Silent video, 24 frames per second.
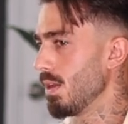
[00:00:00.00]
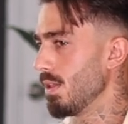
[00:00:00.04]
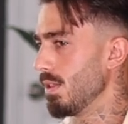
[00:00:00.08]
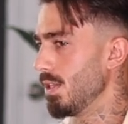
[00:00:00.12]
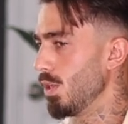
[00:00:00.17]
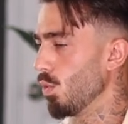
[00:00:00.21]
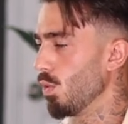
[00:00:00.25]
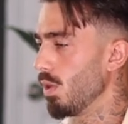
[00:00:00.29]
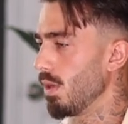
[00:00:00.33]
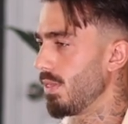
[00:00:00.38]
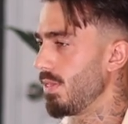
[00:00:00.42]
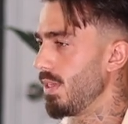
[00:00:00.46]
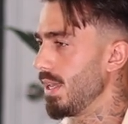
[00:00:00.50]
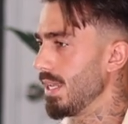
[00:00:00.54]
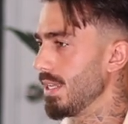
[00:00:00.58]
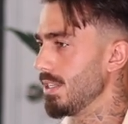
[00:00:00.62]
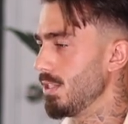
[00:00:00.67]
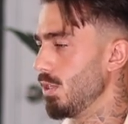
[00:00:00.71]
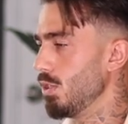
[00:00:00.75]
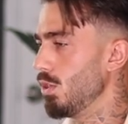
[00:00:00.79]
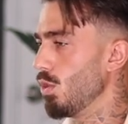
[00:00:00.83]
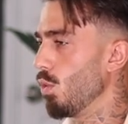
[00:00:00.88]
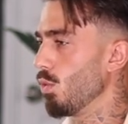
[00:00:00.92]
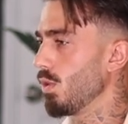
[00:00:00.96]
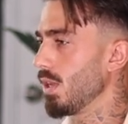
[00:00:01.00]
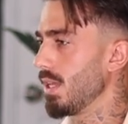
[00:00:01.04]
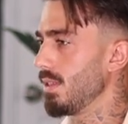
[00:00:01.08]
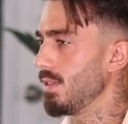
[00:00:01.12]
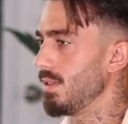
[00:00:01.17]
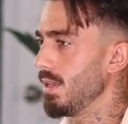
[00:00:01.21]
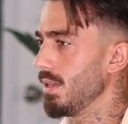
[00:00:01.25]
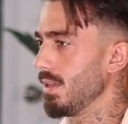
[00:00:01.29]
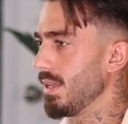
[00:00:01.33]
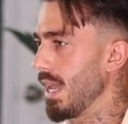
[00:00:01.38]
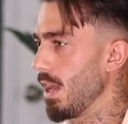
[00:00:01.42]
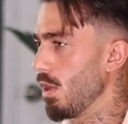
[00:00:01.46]
The only thing is you don't get
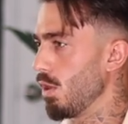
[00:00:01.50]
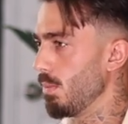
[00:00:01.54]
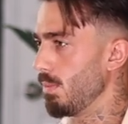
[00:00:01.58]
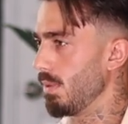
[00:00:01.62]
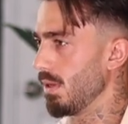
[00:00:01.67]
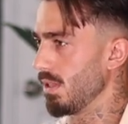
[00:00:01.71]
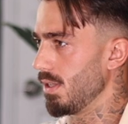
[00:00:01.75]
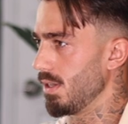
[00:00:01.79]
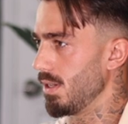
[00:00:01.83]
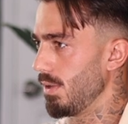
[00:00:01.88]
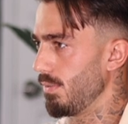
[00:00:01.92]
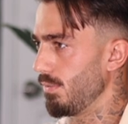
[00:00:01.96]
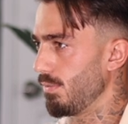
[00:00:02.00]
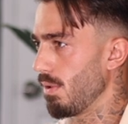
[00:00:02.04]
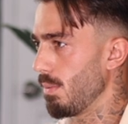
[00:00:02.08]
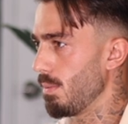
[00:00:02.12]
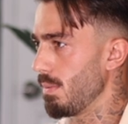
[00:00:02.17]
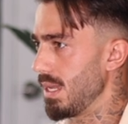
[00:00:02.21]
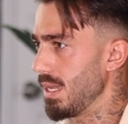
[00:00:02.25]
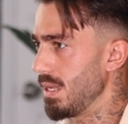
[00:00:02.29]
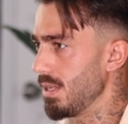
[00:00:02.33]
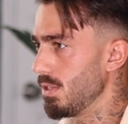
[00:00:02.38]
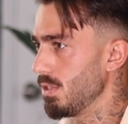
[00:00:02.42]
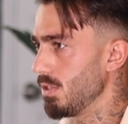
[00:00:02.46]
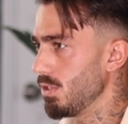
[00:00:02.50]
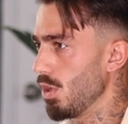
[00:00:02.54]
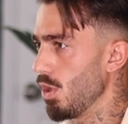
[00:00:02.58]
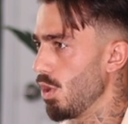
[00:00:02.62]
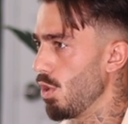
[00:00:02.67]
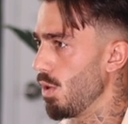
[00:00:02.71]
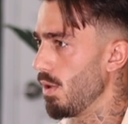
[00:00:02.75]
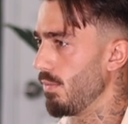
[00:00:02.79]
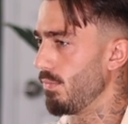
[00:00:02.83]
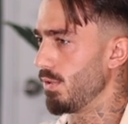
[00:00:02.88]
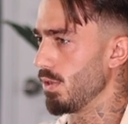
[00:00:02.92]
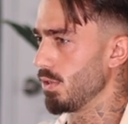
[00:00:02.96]
the accountability from me.
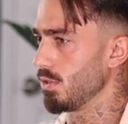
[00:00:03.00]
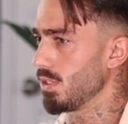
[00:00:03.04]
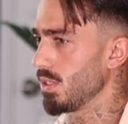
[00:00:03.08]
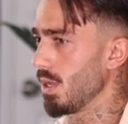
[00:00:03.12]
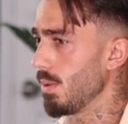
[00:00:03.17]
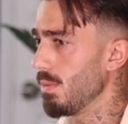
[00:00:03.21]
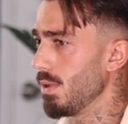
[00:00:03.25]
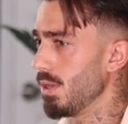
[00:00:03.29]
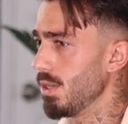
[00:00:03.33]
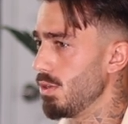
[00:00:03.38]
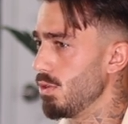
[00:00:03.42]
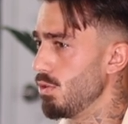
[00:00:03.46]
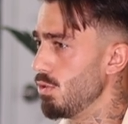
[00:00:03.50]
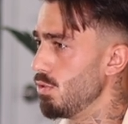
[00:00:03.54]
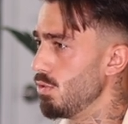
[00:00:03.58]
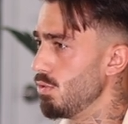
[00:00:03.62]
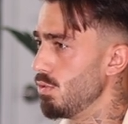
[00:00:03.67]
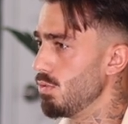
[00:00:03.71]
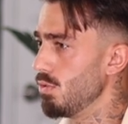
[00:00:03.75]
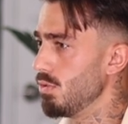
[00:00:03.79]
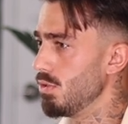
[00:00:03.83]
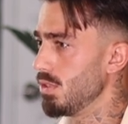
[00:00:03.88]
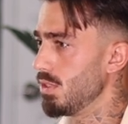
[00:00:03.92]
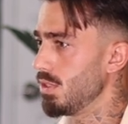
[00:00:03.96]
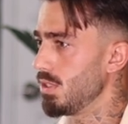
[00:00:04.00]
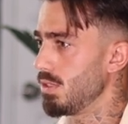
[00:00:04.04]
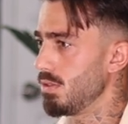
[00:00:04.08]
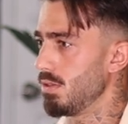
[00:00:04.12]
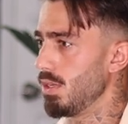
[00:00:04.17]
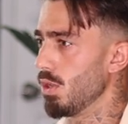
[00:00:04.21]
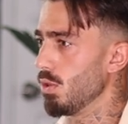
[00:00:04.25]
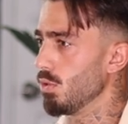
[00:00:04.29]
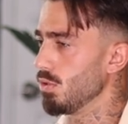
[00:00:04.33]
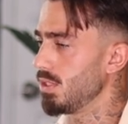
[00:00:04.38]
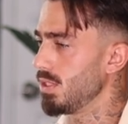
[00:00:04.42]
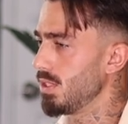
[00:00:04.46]
So if you're someone who's,
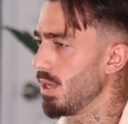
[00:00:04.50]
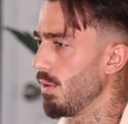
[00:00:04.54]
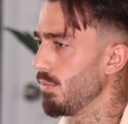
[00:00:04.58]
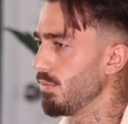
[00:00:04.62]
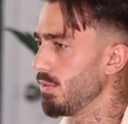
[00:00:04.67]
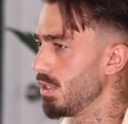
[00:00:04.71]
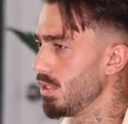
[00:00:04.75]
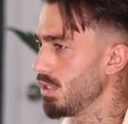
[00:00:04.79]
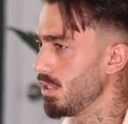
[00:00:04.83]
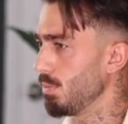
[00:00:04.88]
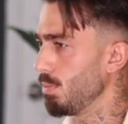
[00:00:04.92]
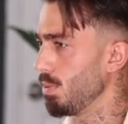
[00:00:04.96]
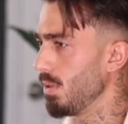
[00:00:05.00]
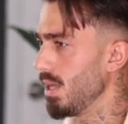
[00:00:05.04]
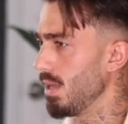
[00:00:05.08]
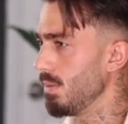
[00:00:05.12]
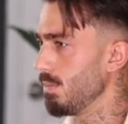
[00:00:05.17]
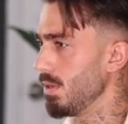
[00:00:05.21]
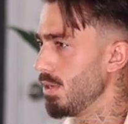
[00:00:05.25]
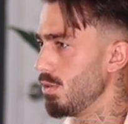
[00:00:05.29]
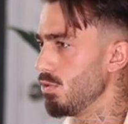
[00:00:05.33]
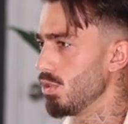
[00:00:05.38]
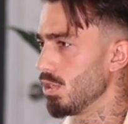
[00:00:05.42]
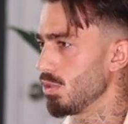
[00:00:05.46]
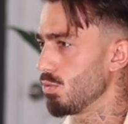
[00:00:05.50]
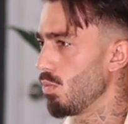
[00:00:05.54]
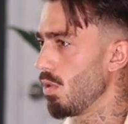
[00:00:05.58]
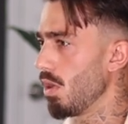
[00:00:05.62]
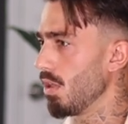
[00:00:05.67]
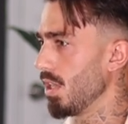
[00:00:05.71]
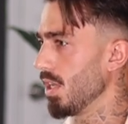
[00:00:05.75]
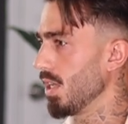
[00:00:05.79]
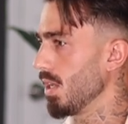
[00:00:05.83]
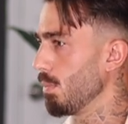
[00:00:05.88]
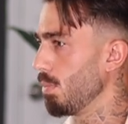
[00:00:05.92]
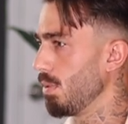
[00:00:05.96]
you know, self-disciplined, but you just
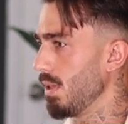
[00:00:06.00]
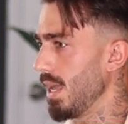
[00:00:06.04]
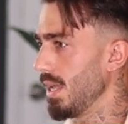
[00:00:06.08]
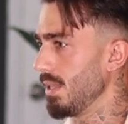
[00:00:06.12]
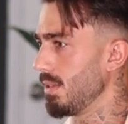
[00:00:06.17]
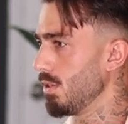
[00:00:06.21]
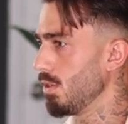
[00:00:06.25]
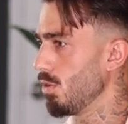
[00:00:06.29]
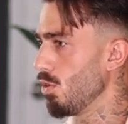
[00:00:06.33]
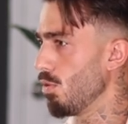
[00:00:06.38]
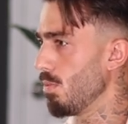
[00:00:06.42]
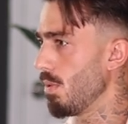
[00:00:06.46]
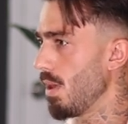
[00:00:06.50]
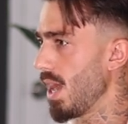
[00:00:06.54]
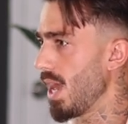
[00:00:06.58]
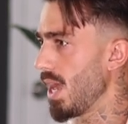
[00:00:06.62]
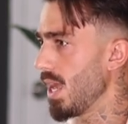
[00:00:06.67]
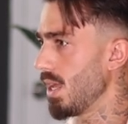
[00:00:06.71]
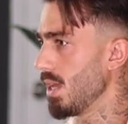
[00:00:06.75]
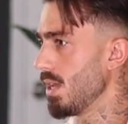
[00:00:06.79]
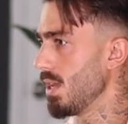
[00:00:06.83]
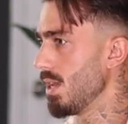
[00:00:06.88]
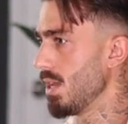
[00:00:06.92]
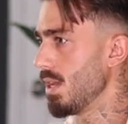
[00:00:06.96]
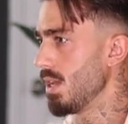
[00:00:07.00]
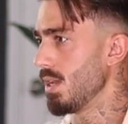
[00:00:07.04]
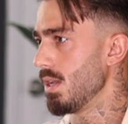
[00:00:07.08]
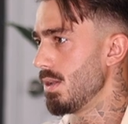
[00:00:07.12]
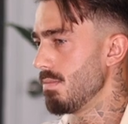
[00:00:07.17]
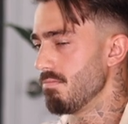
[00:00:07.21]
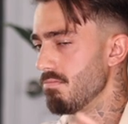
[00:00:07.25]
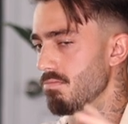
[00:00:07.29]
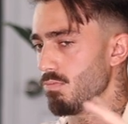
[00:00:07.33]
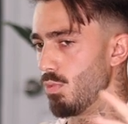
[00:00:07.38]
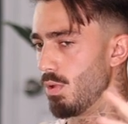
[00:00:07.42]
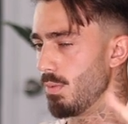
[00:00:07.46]
want like a plan to go by,
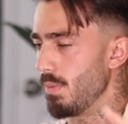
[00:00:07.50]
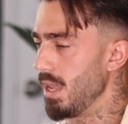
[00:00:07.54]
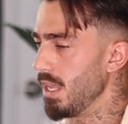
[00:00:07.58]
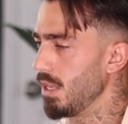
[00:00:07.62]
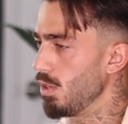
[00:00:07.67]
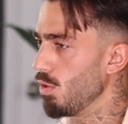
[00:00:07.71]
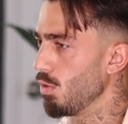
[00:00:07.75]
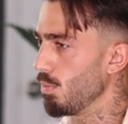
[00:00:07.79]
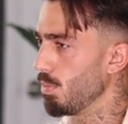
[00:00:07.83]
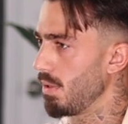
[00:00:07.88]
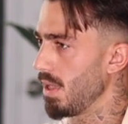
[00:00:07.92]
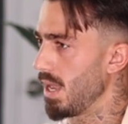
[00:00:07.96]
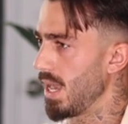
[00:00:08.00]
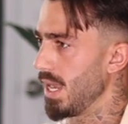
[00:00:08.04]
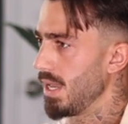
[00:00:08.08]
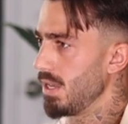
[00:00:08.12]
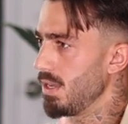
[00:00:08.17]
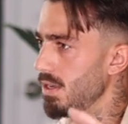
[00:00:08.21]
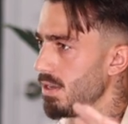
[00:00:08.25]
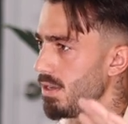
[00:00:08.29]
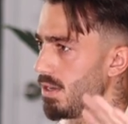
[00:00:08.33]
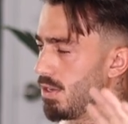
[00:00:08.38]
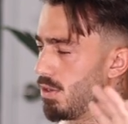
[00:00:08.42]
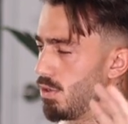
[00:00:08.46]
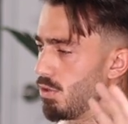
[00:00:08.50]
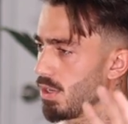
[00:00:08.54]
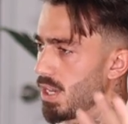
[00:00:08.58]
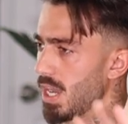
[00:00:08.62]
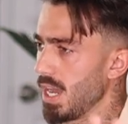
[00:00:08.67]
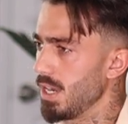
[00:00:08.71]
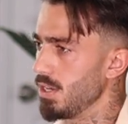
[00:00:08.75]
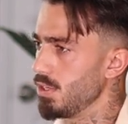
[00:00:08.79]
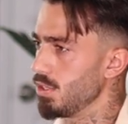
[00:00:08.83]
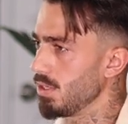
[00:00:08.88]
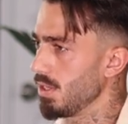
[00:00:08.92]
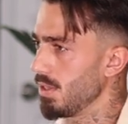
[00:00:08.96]
we make you a plan and you're
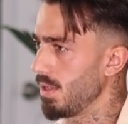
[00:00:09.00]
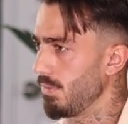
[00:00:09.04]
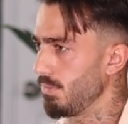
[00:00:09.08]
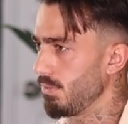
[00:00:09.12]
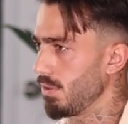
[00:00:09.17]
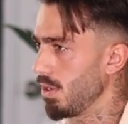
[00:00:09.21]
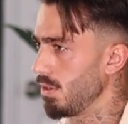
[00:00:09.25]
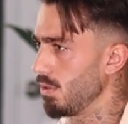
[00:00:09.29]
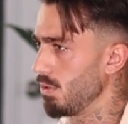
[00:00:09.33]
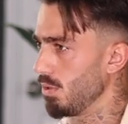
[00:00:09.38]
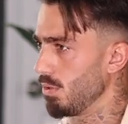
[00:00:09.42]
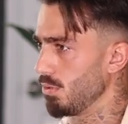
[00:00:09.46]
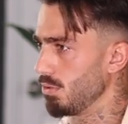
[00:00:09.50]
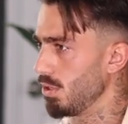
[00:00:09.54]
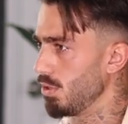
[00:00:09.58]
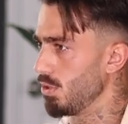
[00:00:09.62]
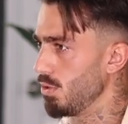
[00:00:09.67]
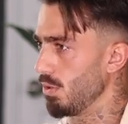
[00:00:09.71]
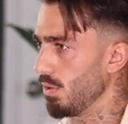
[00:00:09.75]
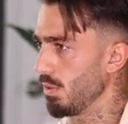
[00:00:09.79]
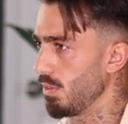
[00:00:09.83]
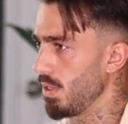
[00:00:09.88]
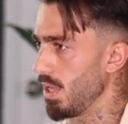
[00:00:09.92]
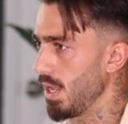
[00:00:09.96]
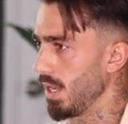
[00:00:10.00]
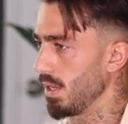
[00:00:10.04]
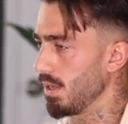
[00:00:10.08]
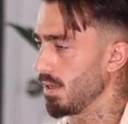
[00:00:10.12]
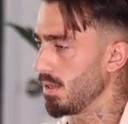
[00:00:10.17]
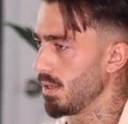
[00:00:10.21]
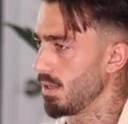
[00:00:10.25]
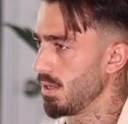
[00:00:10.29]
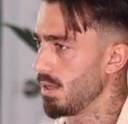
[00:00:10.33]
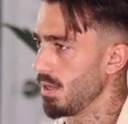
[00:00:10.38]
kind of just left on your own to do your thing.